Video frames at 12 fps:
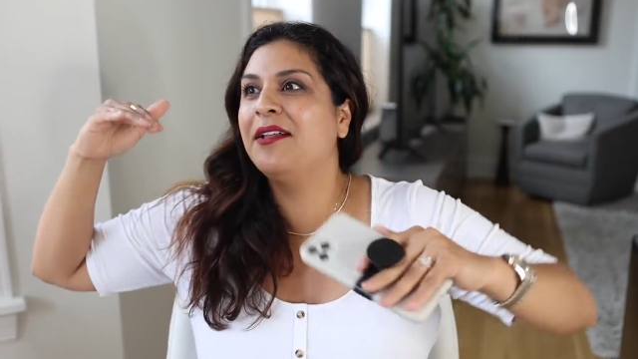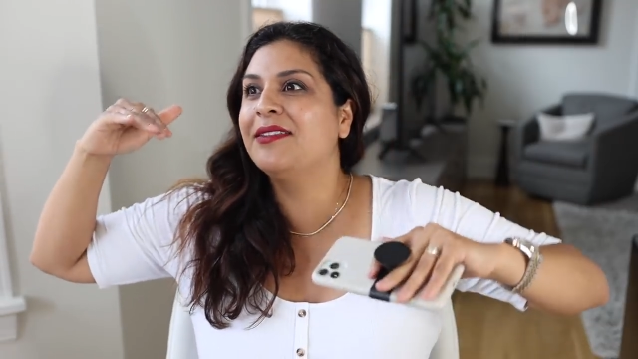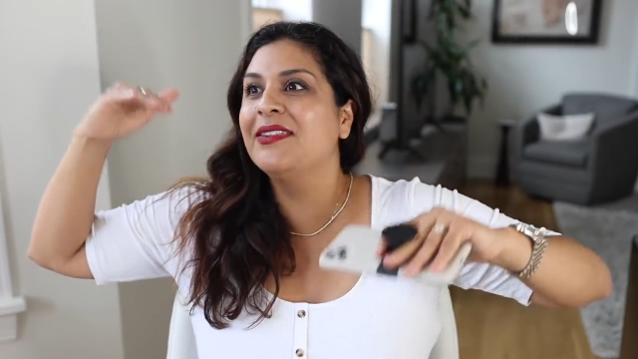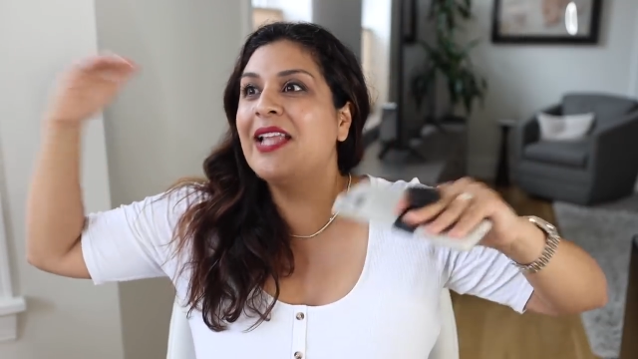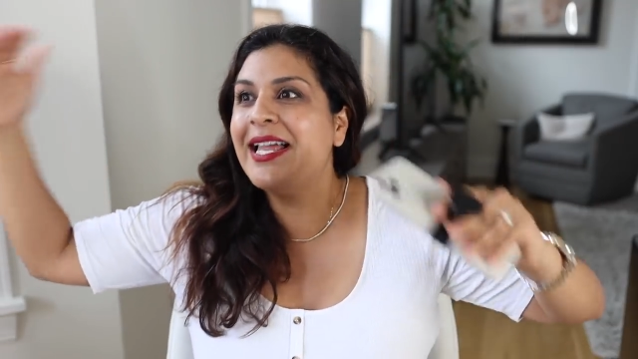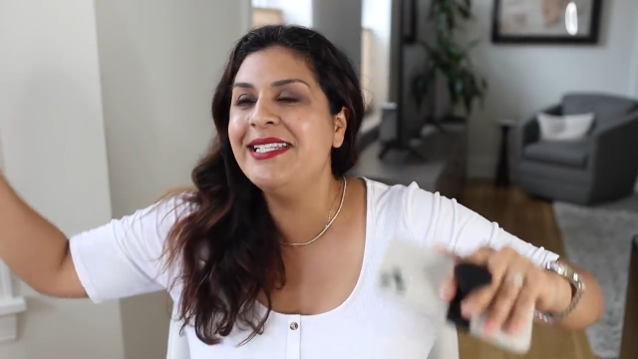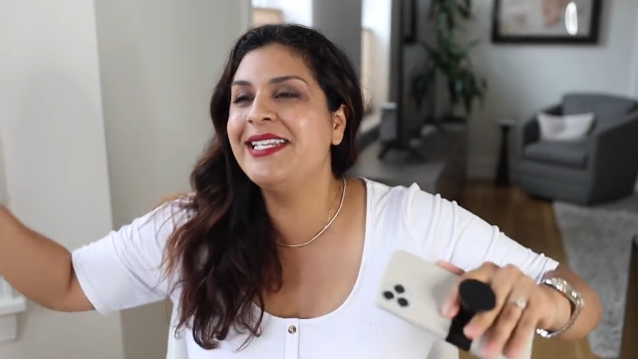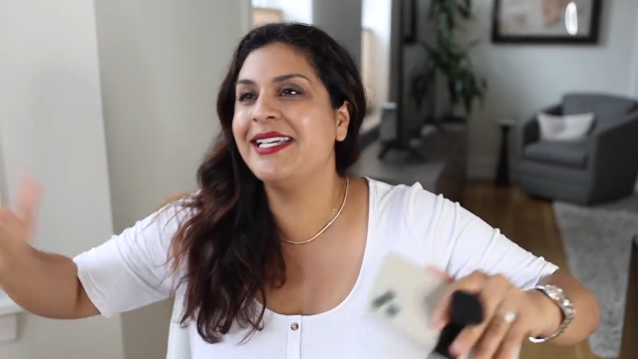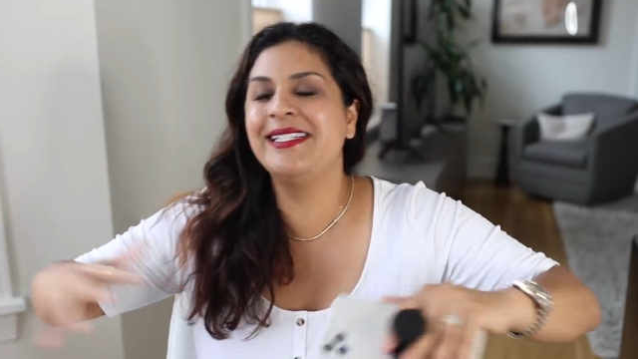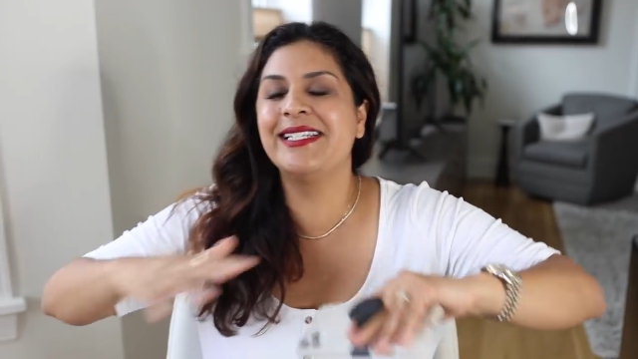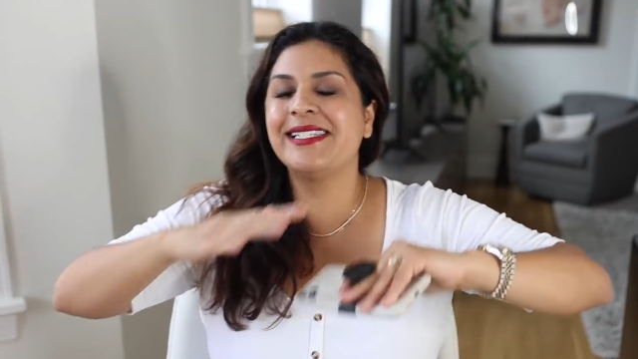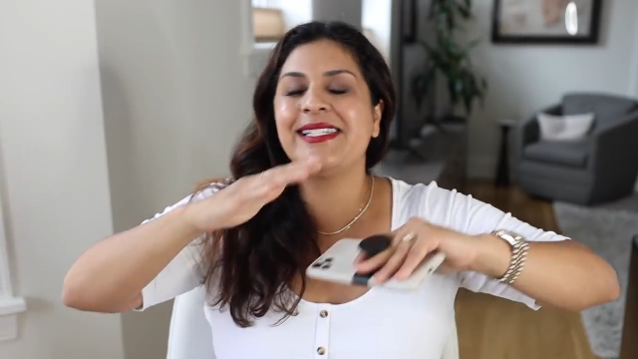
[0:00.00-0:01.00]

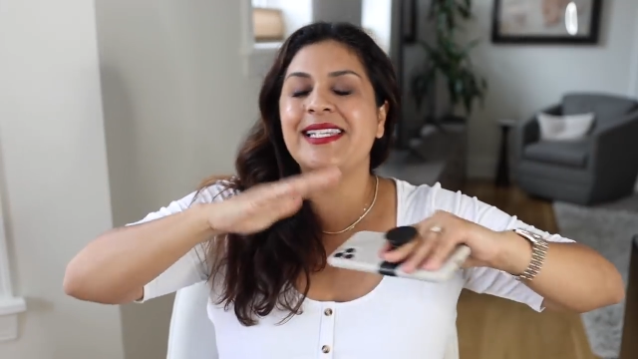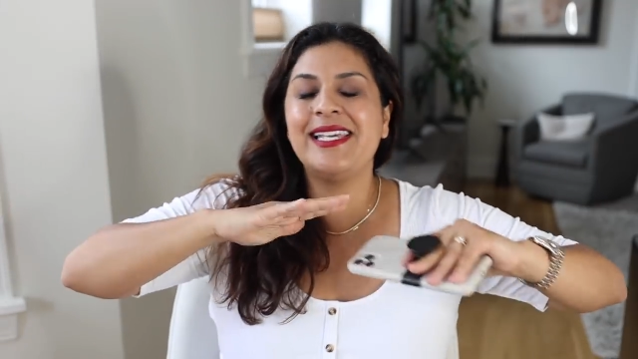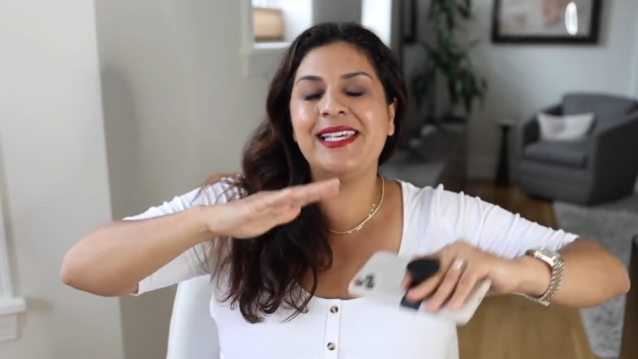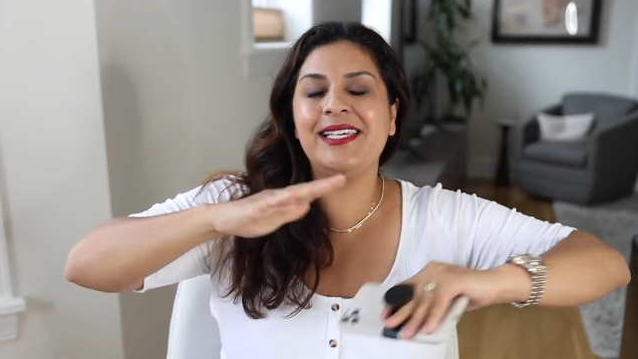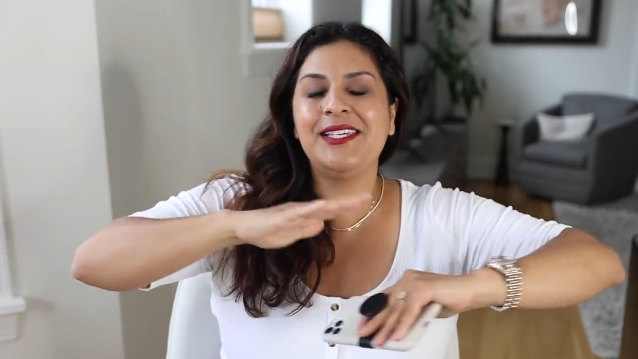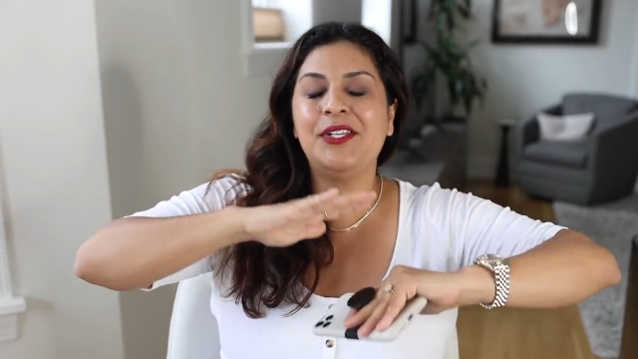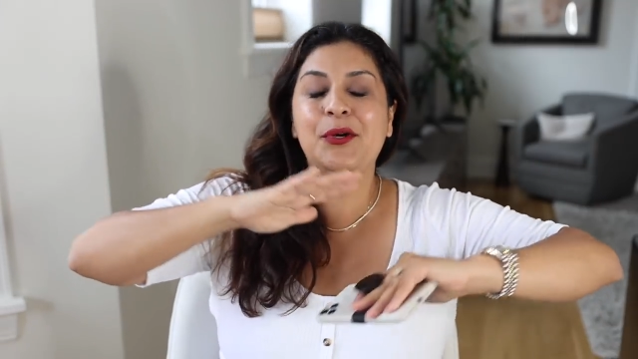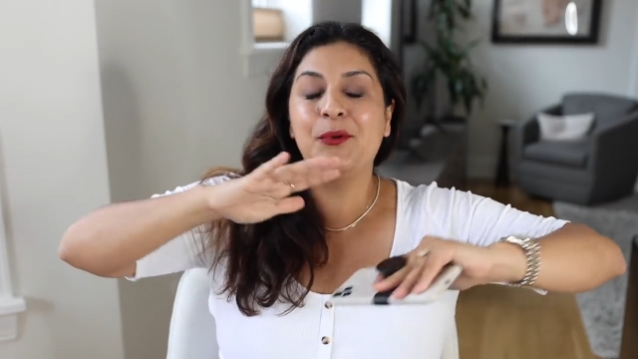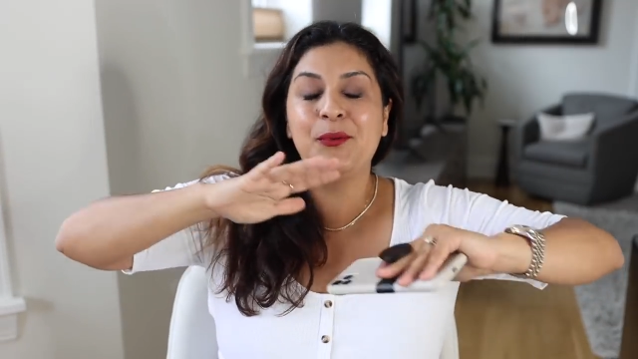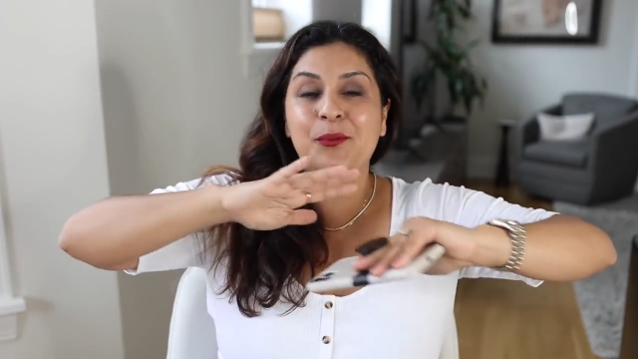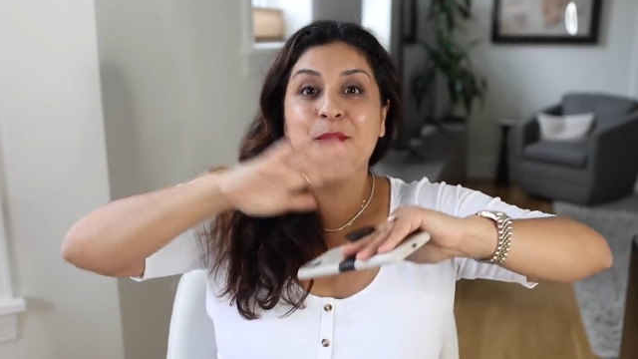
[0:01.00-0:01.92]
London, to see, you know,